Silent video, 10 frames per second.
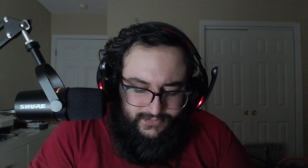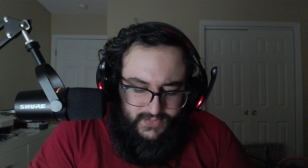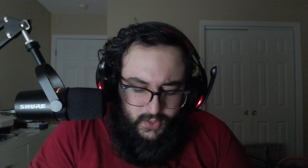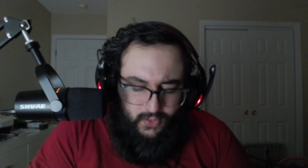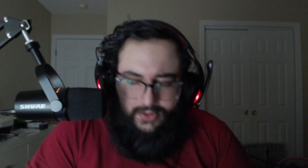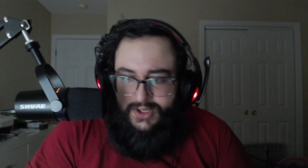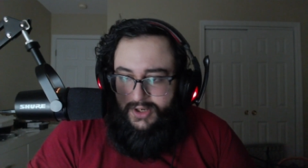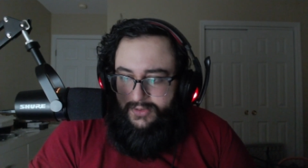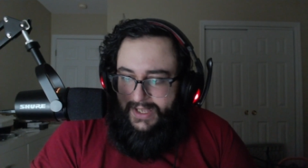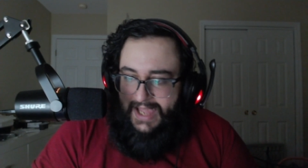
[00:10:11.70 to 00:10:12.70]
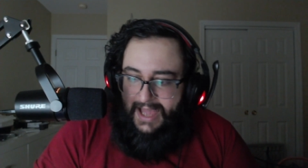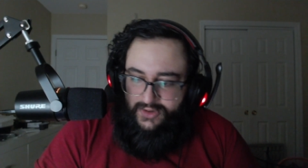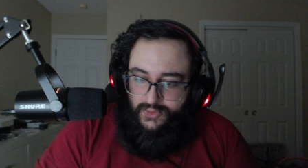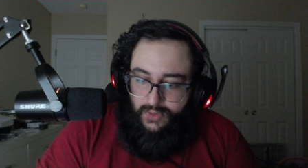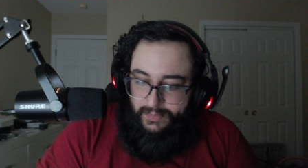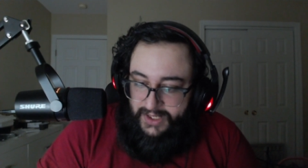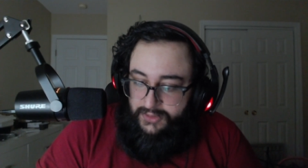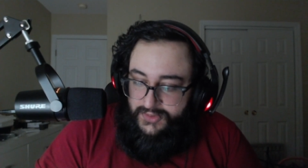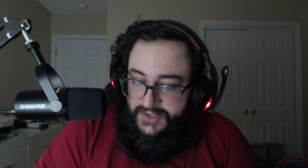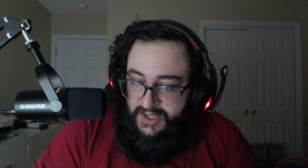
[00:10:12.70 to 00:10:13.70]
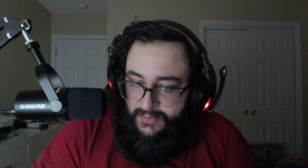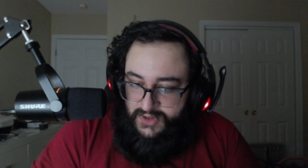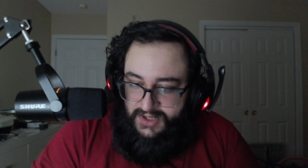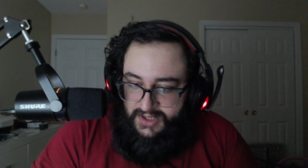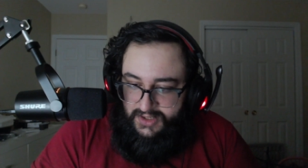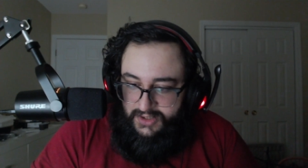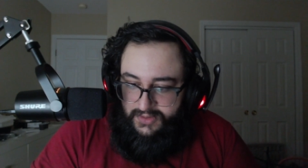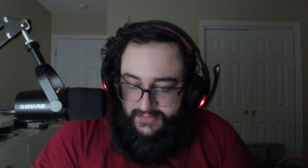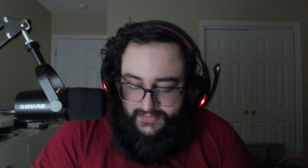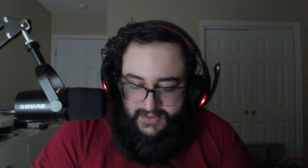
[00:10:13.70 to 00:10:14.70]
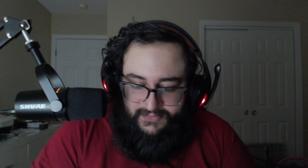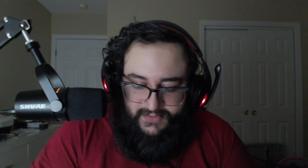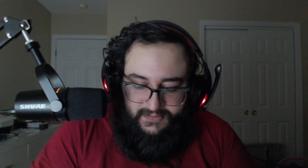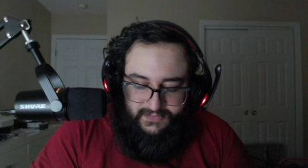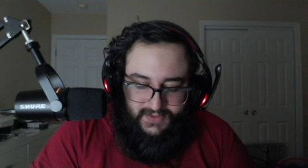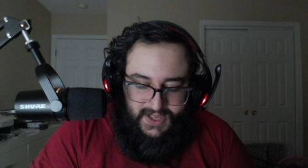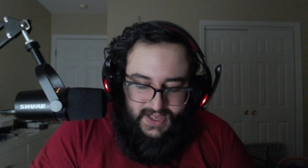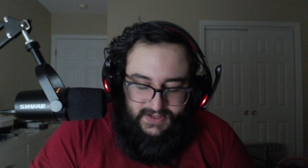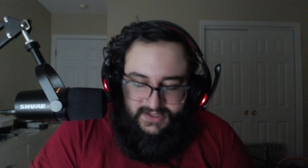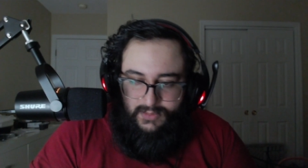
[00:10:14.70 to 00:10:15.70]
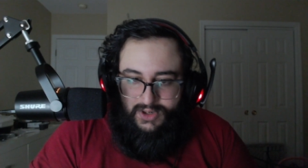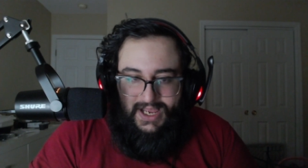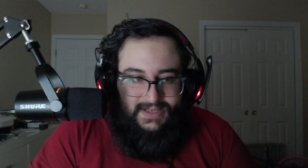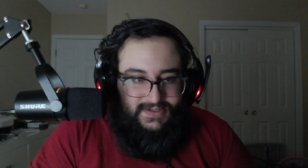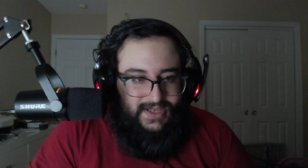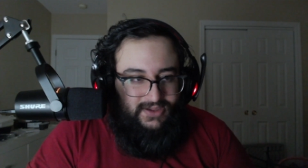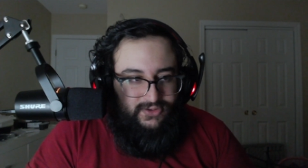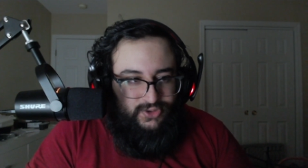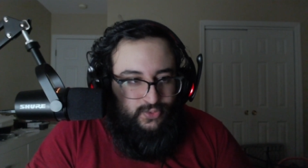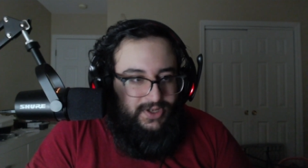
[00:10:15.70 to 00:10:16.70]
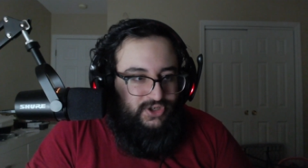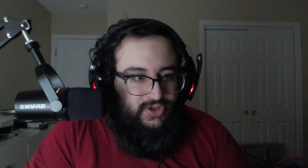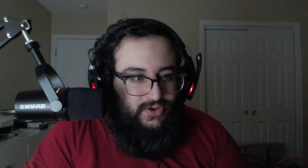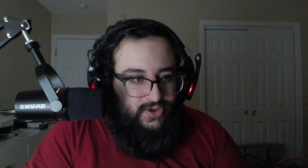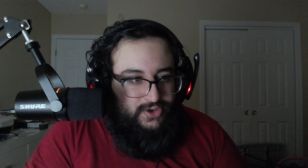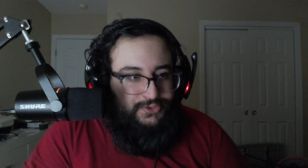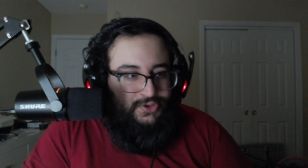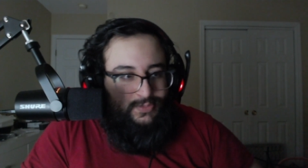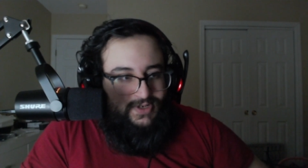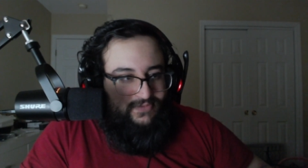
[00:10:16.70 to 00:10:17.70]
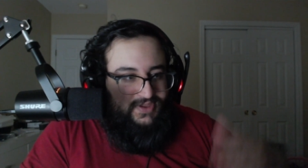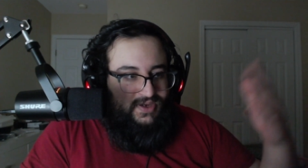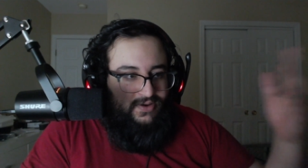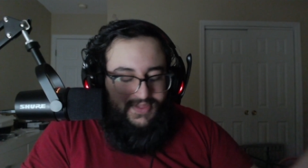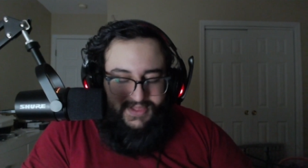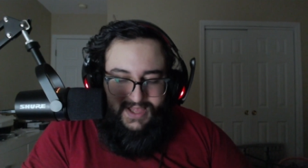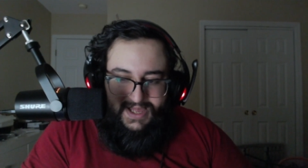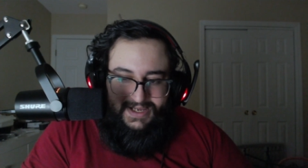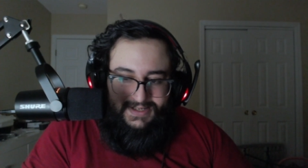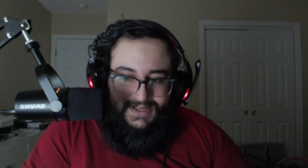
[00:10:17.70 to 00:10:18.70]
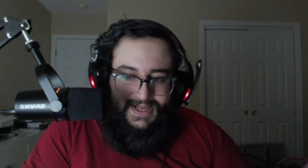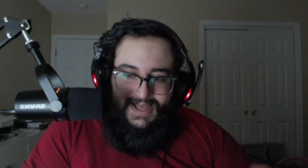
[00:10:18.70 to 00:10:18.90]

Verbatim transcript: or you know like actual pillars of the community you know if if if someone has like their twitch and their youtube and everything on the line